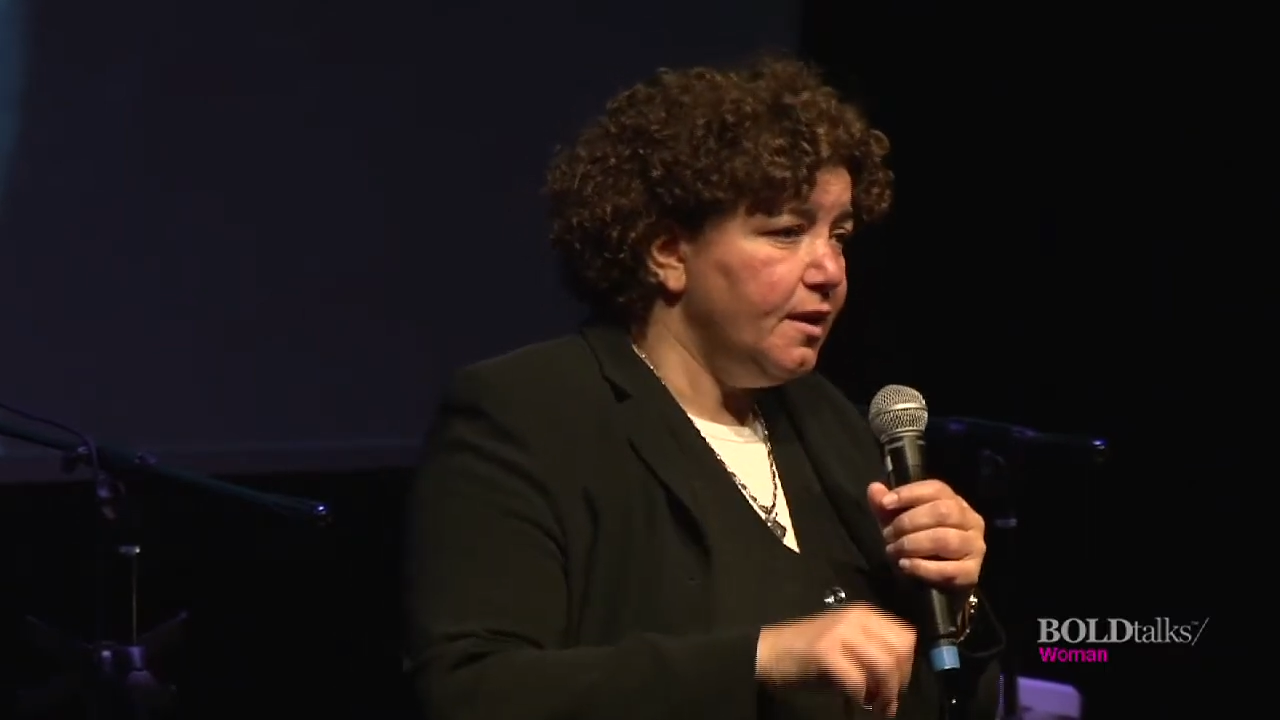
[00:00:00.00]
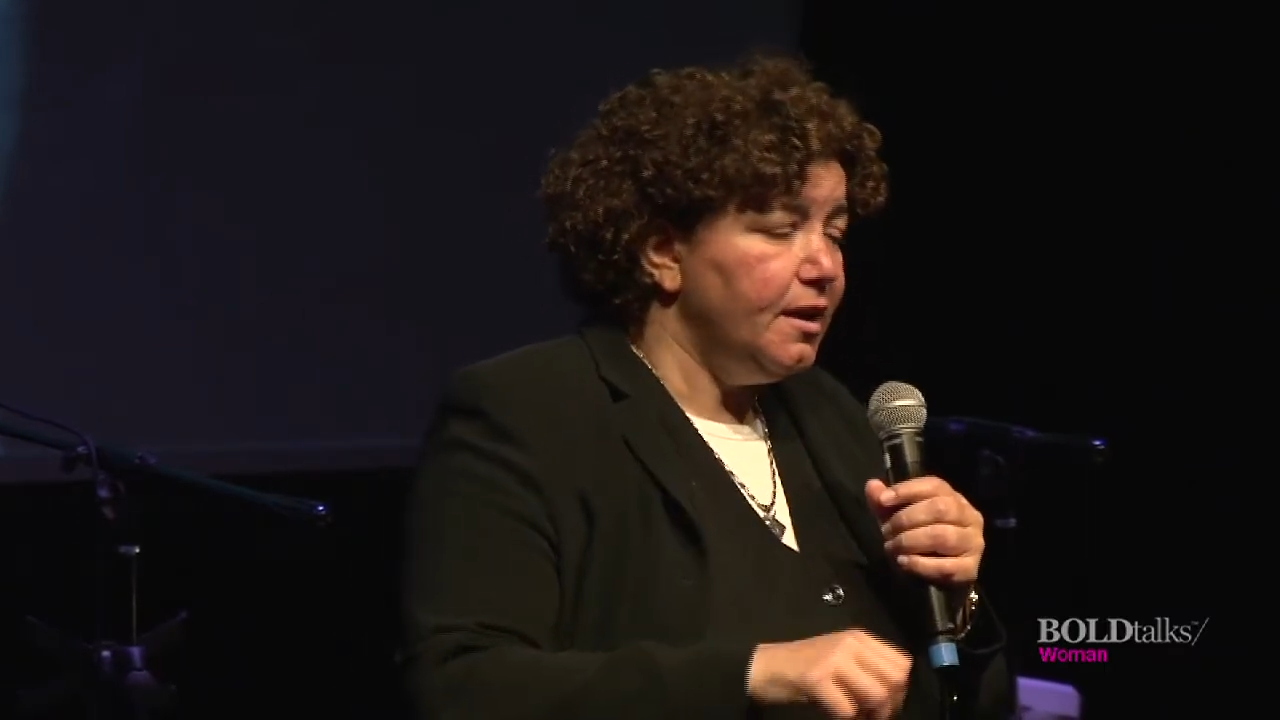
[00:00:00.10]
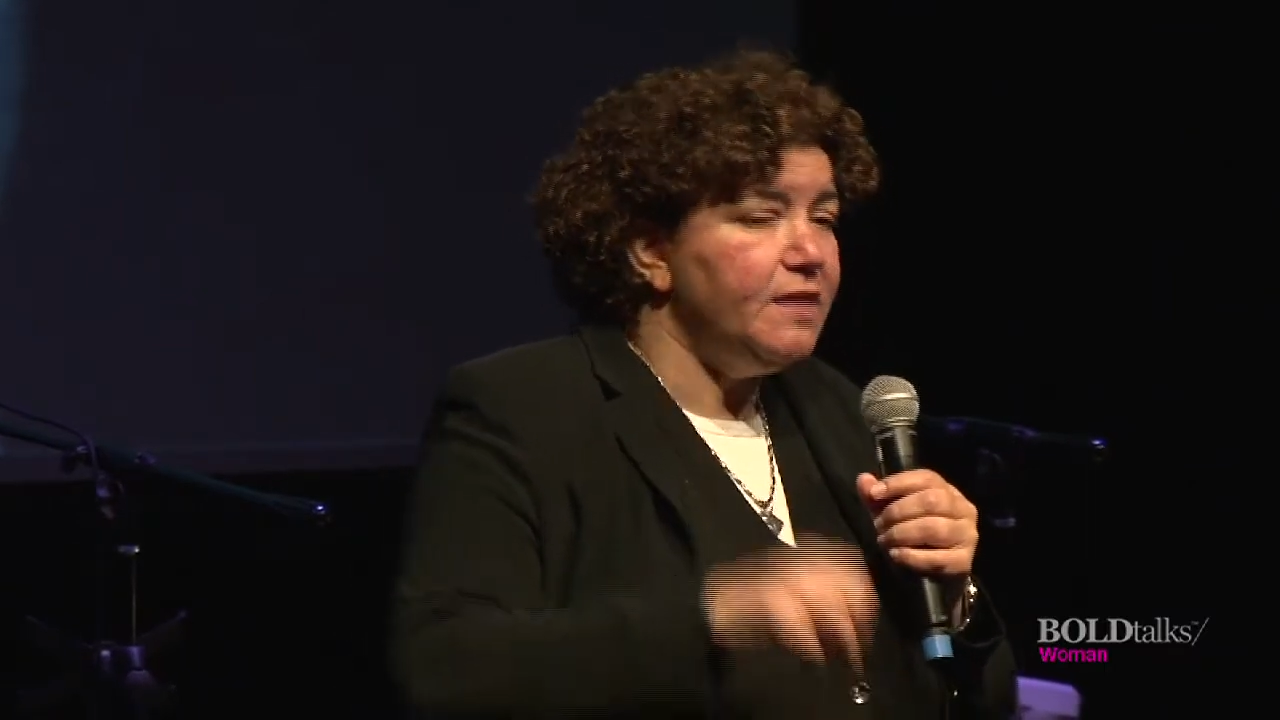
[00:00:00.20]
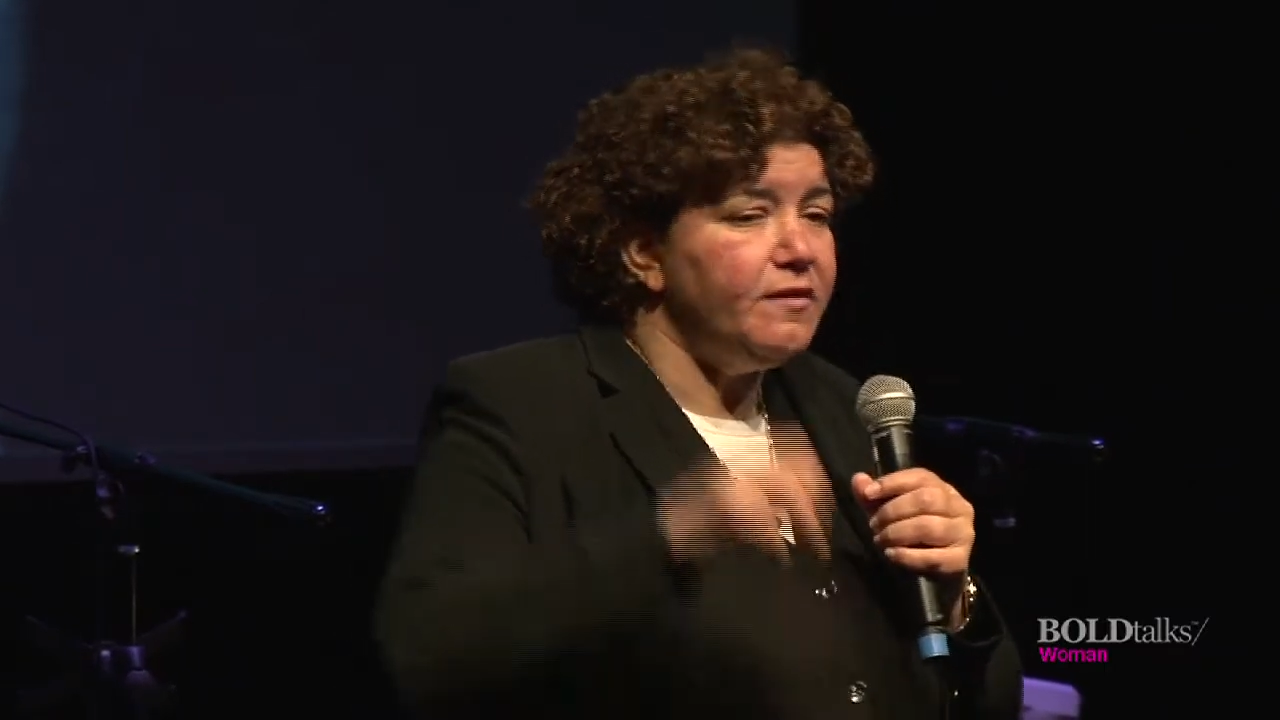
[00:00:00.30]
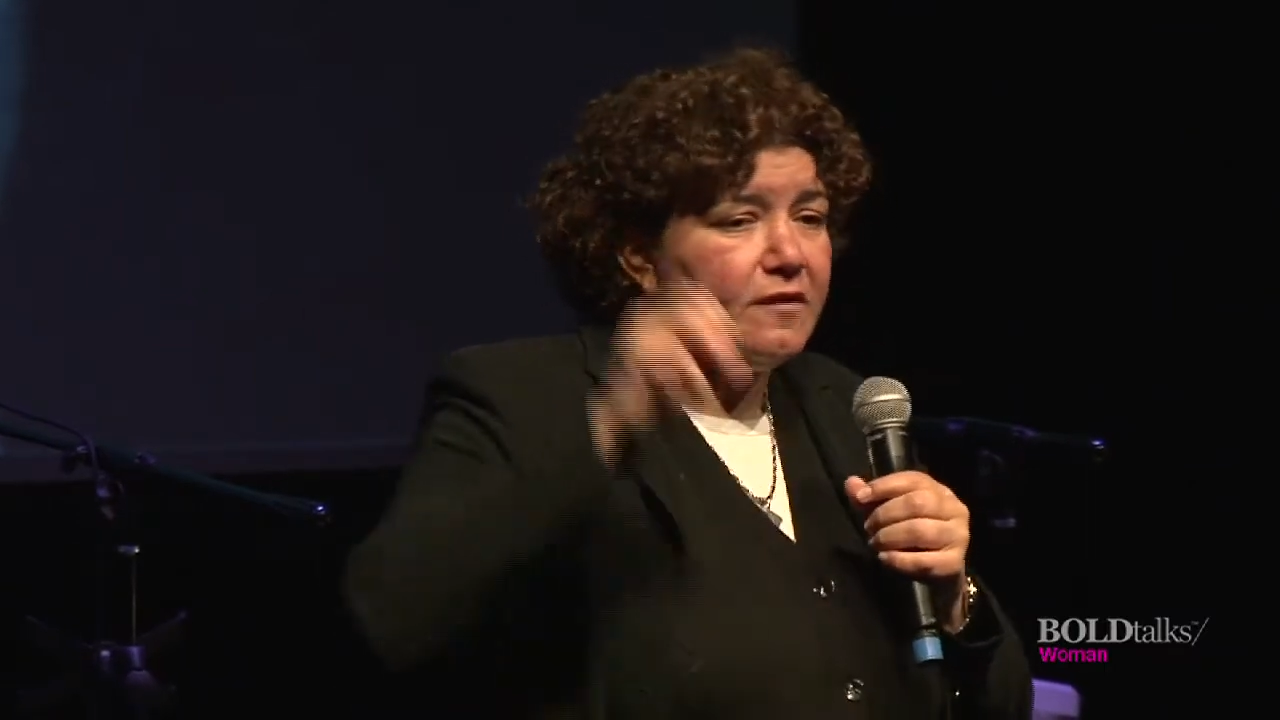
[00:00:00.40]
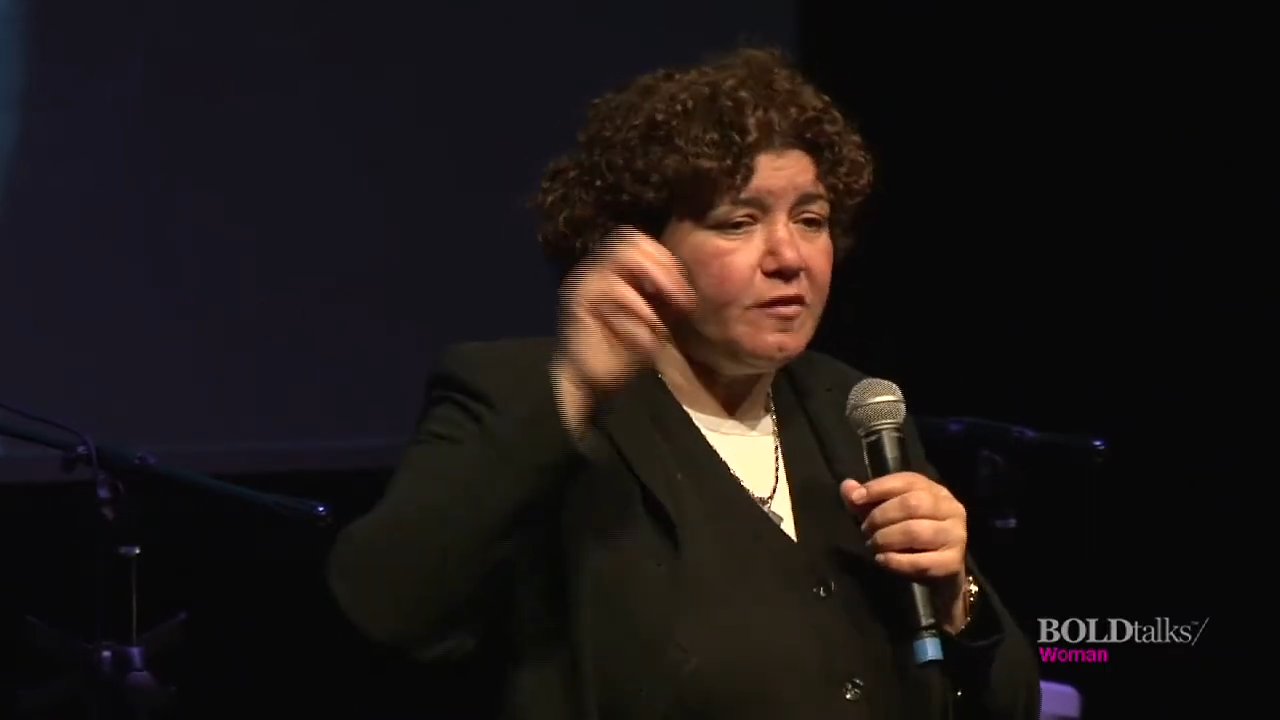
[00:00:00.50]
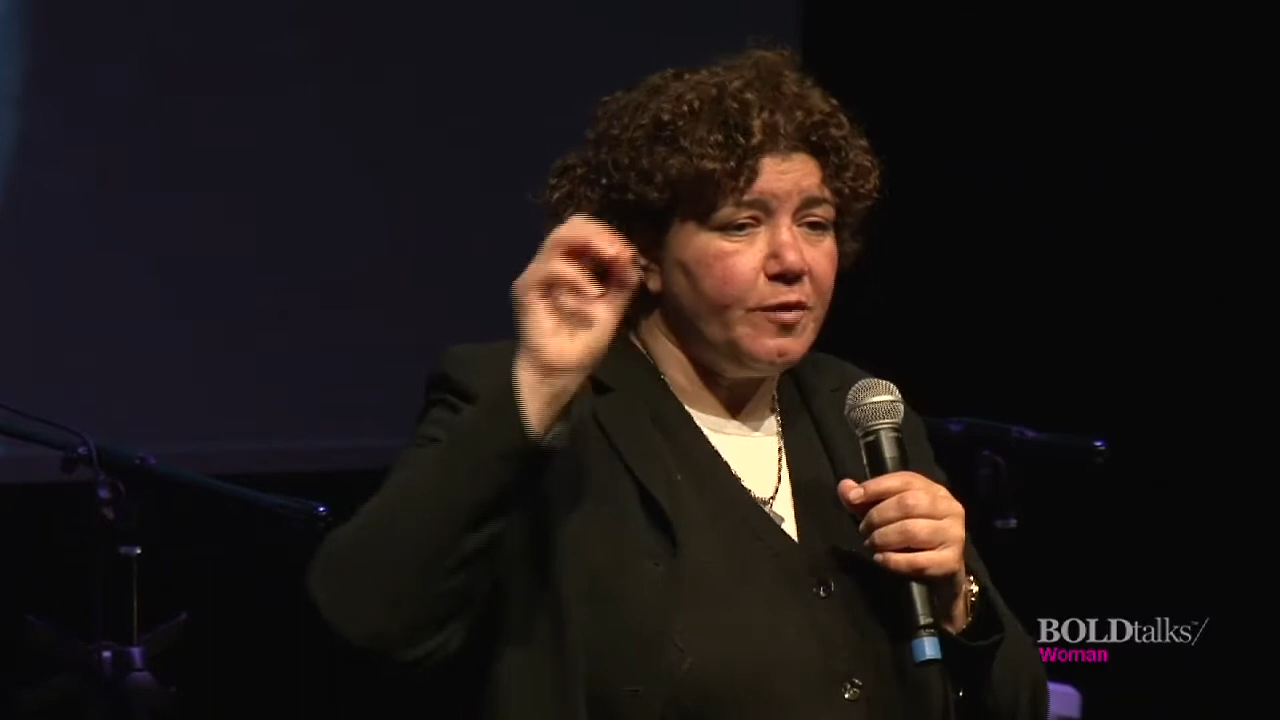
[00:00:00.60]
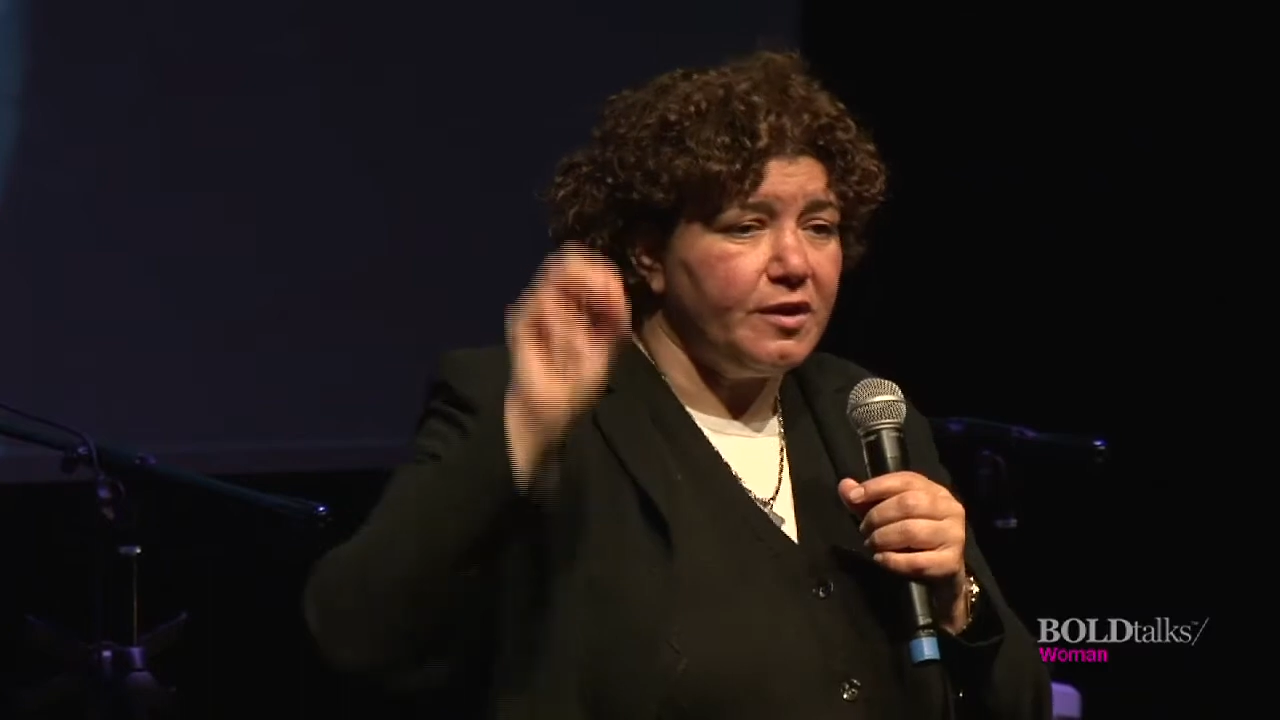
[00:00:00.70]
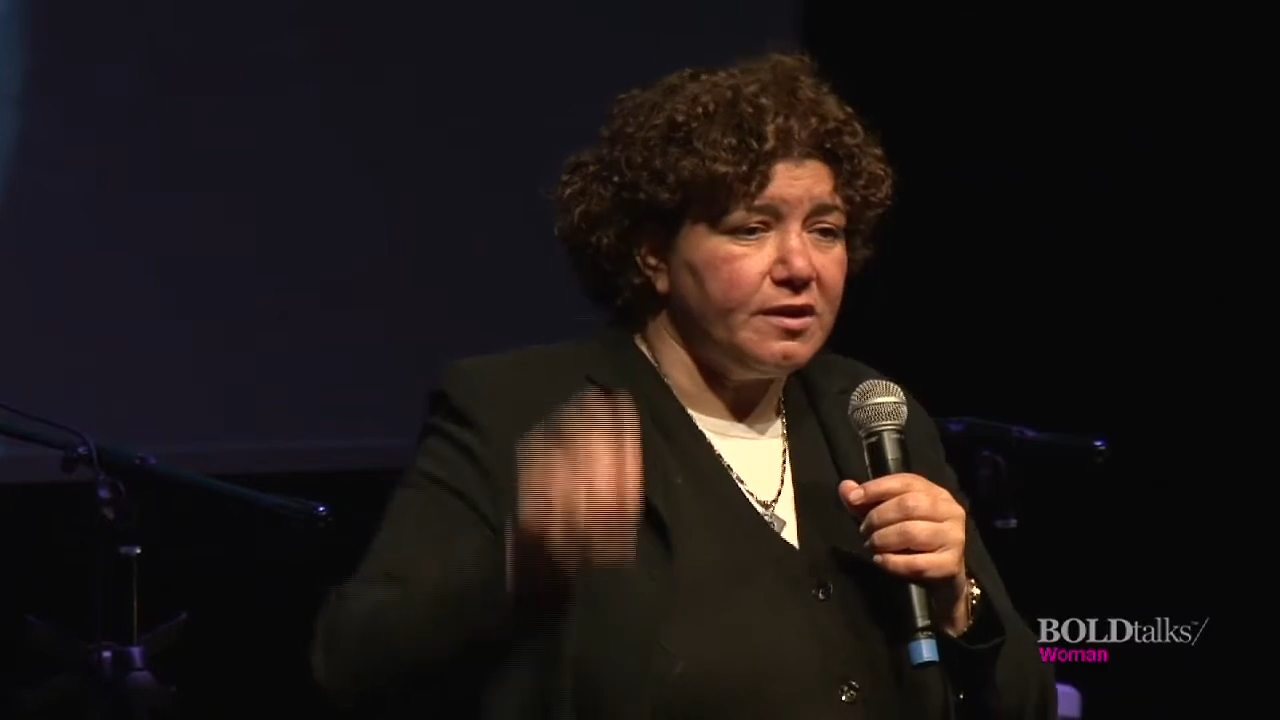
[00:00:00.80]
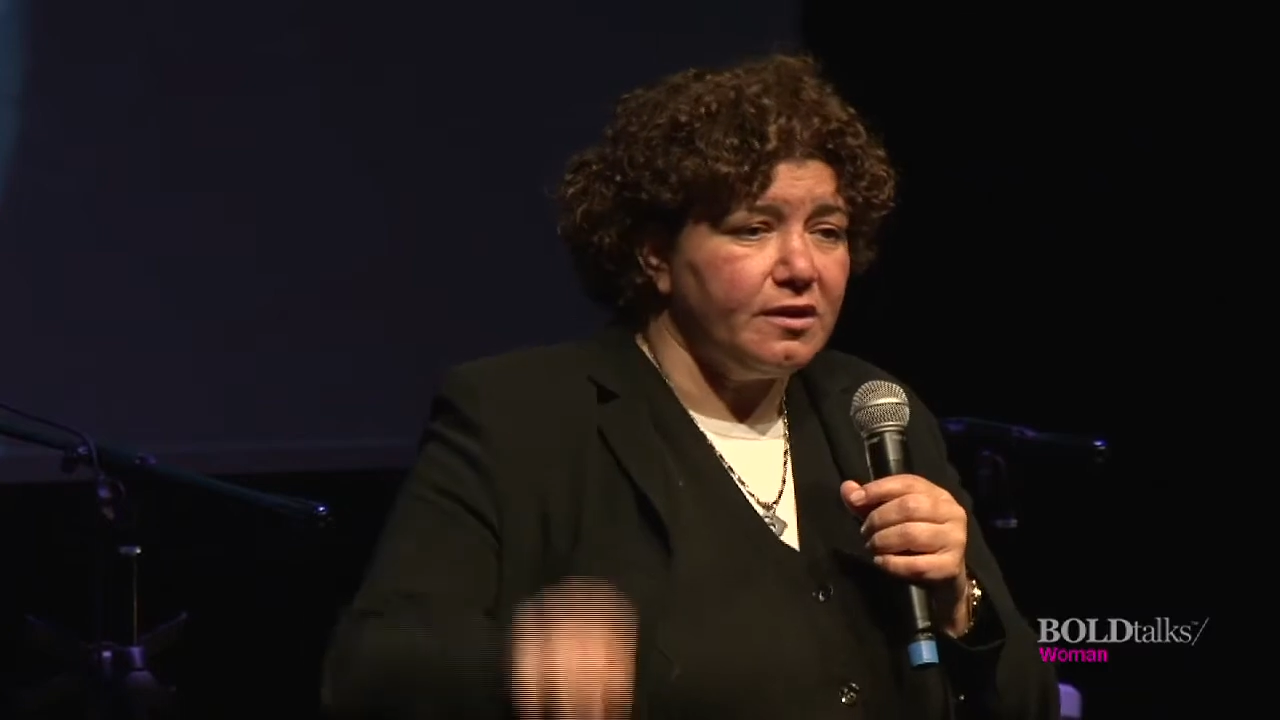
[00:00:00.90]
even if a
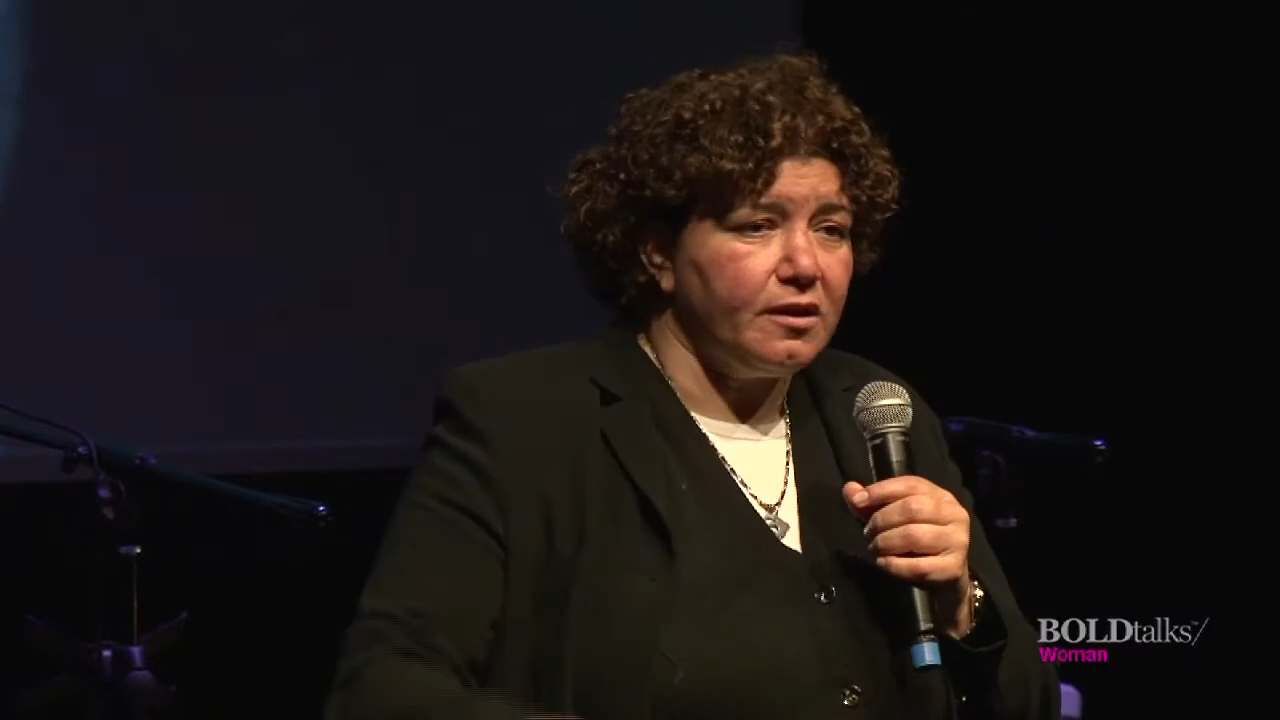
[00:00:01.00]
person